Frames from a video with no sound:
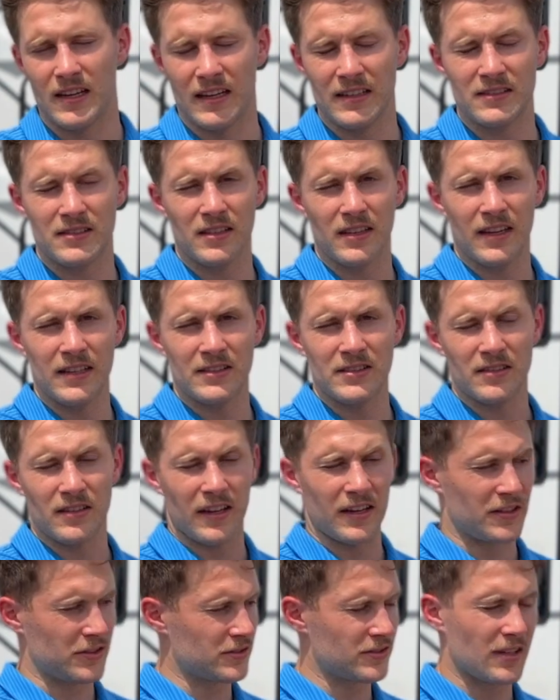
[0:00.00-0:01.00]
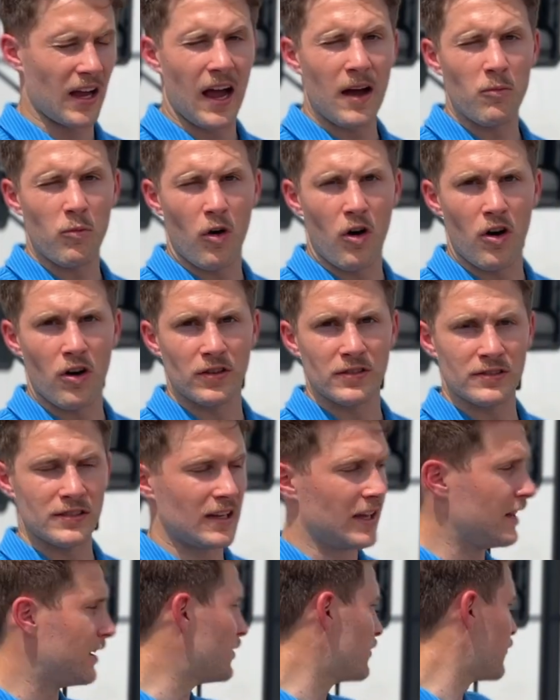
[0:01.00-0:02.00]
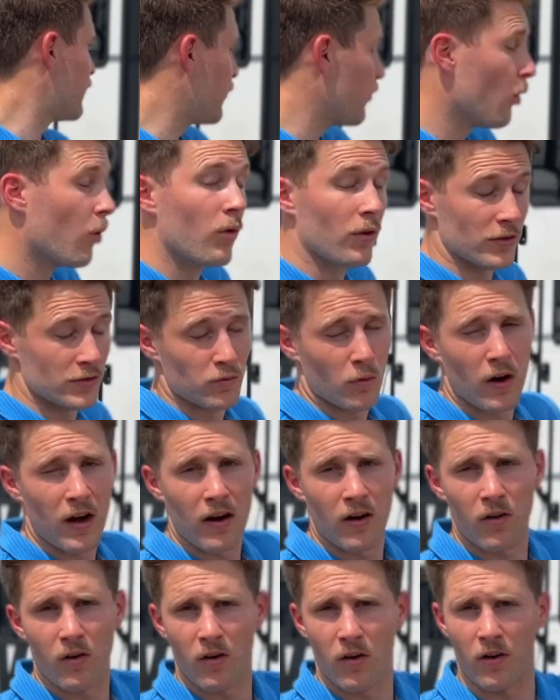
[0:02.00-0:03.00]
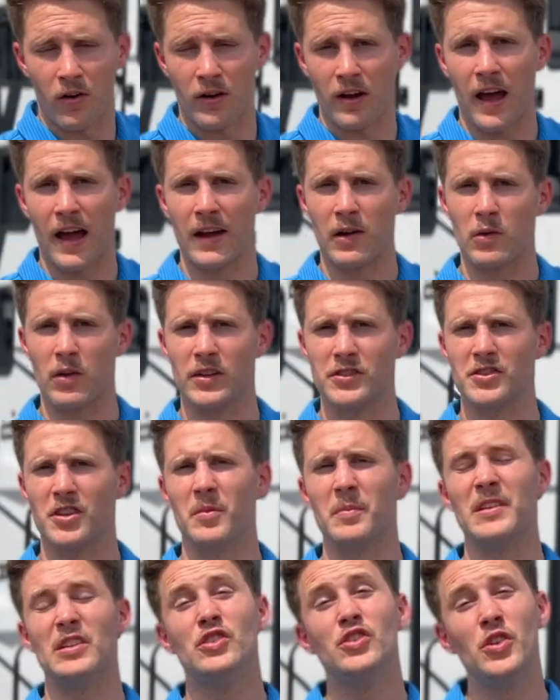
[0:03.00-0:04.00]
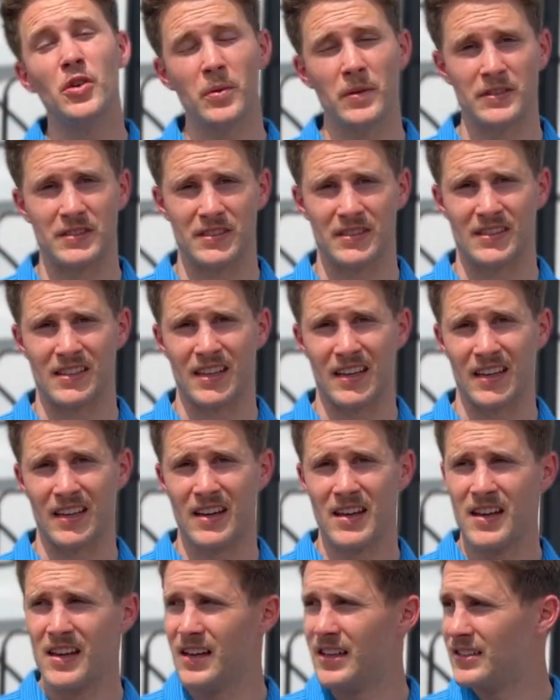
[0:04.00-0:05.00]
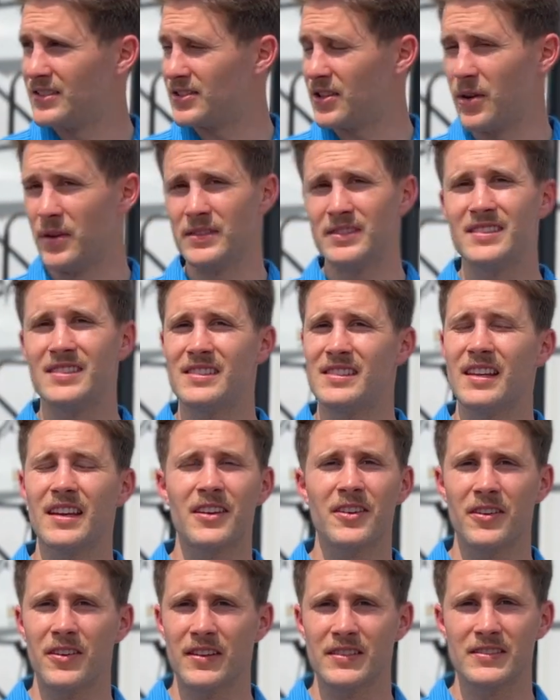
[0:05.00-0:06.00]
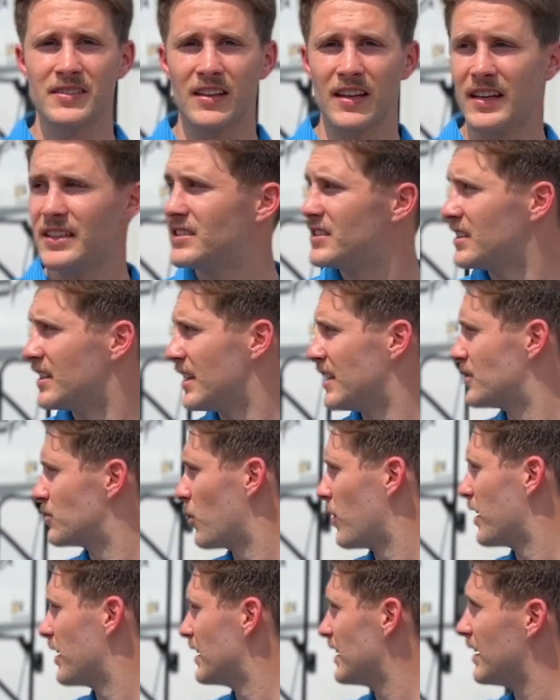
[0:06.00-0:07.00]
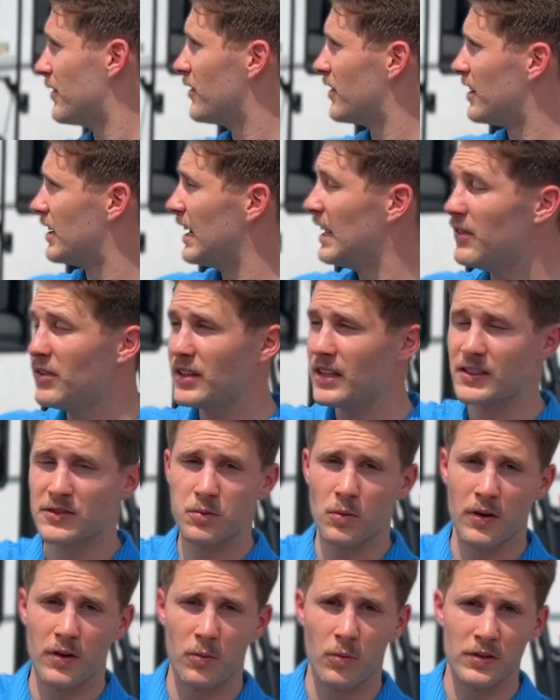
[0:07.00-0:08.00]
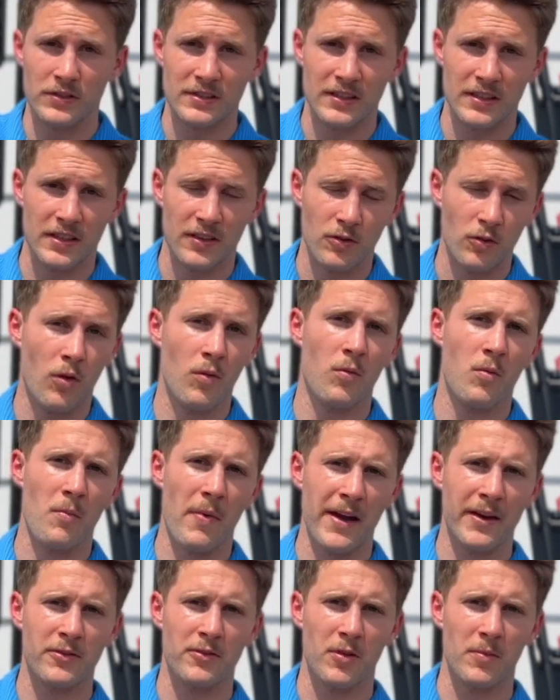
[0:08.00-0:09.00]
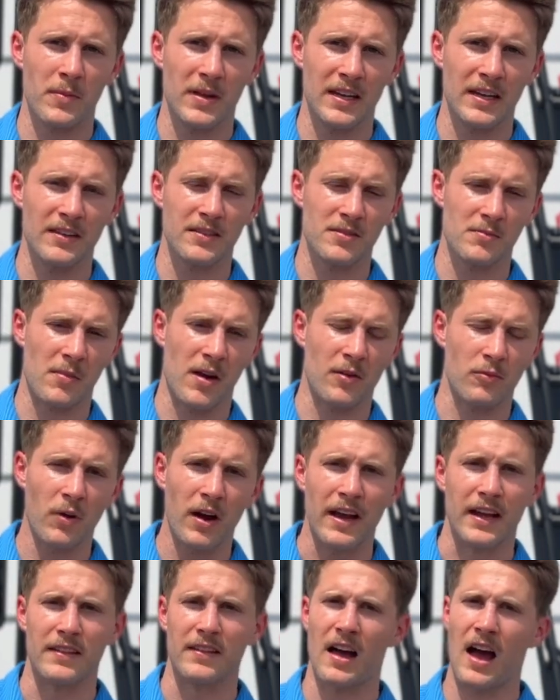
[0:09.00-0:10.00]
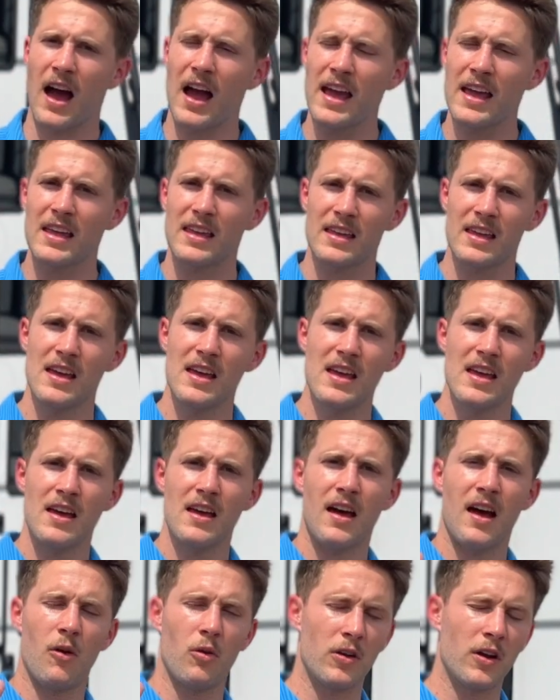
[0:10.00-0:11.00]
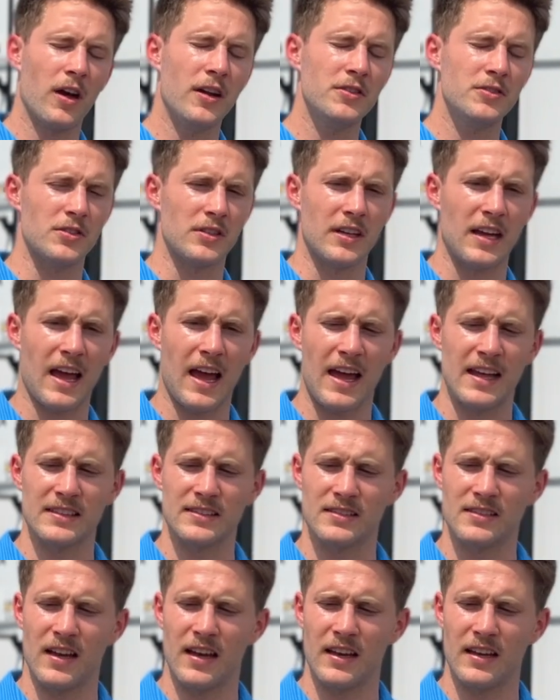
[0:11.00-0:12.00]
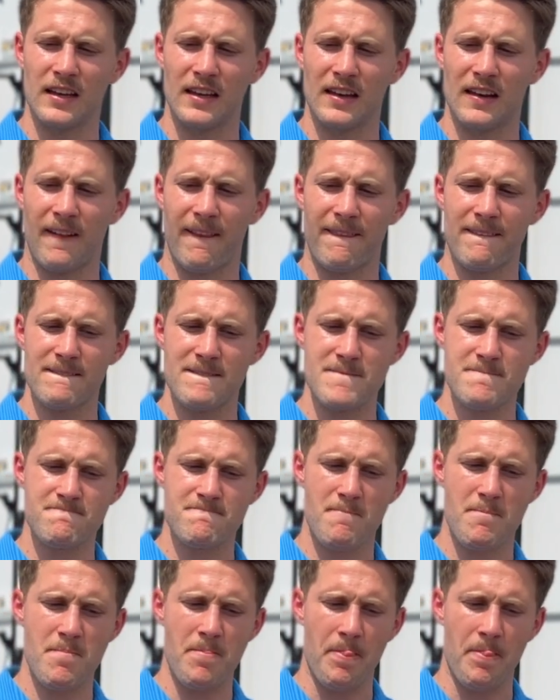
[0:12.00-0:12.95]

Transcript: Insulation like your sidewalls and your floor as well on a Hike 100 are going to be two inches thick. So it's thicker insulation. That's what even even that's what what's in a normal Micro Minnie to my right. The Hike 100 has done.